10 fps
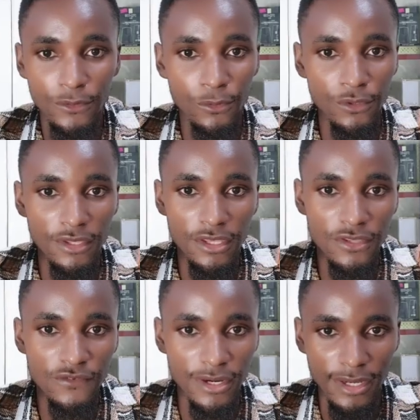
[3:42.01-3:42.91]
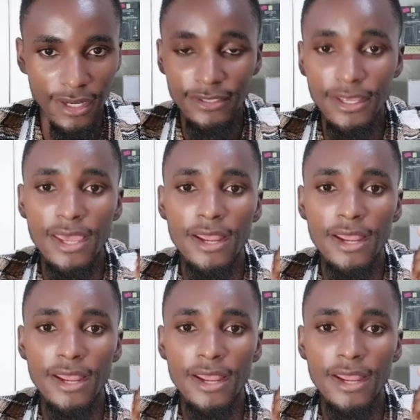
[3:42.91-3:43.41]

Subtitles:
those extra dirt,